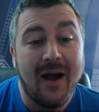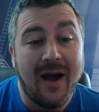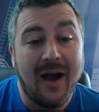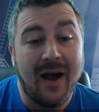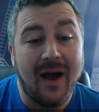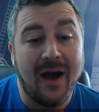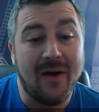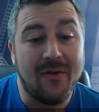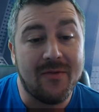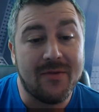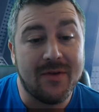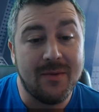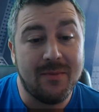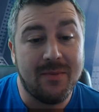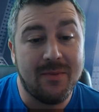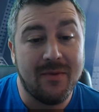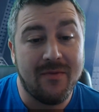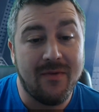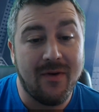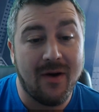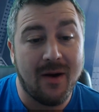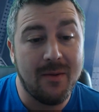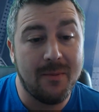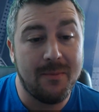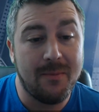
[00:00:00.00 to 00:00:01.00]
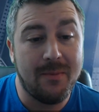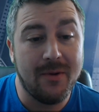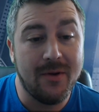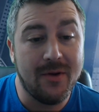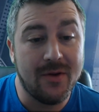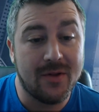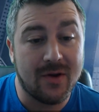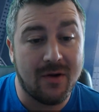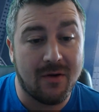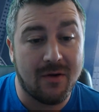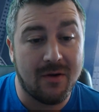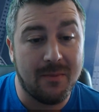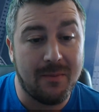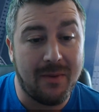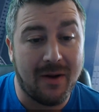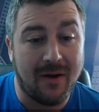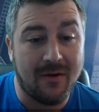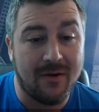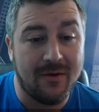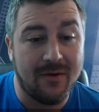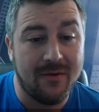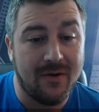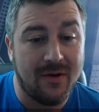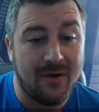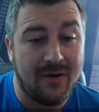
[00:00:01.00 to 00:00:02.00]
After you perform a boost or a barrel
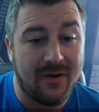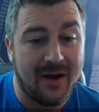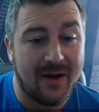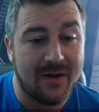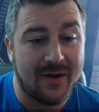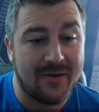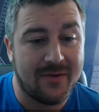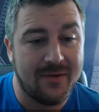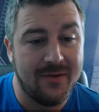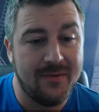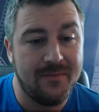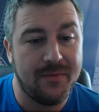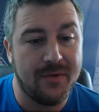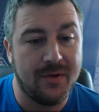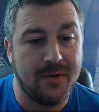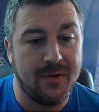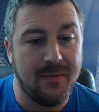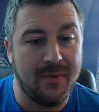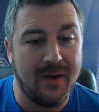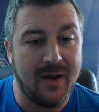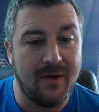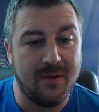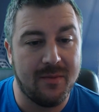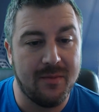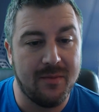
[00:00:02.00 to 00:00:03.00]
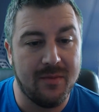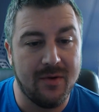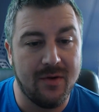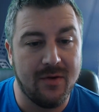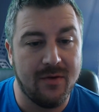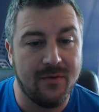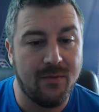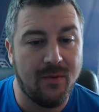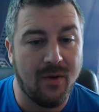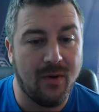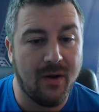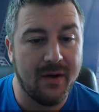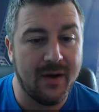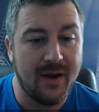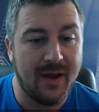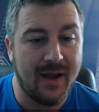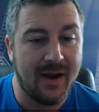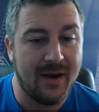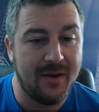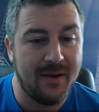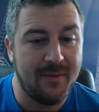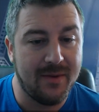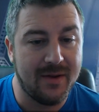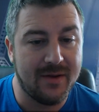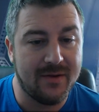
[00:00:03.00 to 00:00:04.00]
roll action, you may remove one
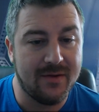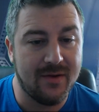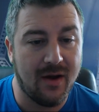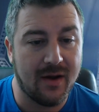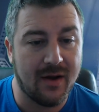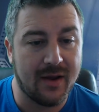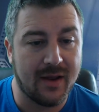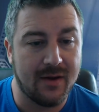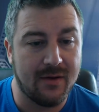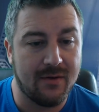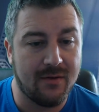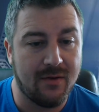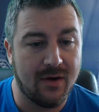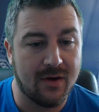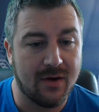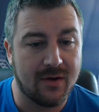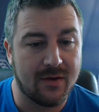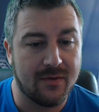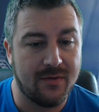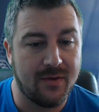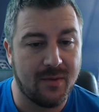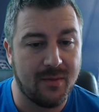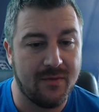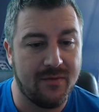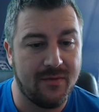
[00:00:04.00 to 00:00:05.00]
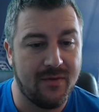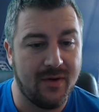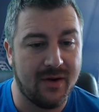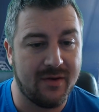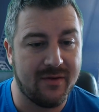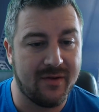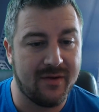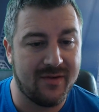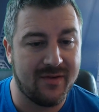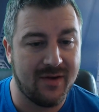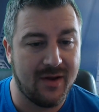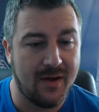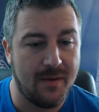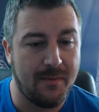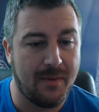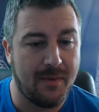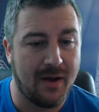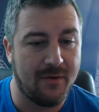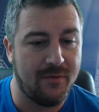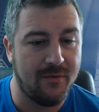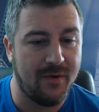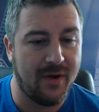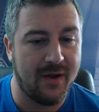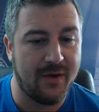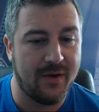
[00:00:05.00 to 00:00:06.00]
enemy target lock from a friendly ship at
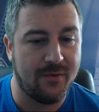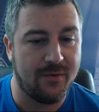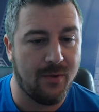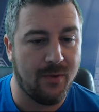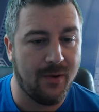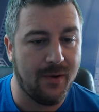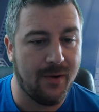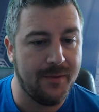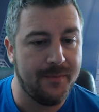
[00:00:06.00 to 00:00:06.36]
range 1.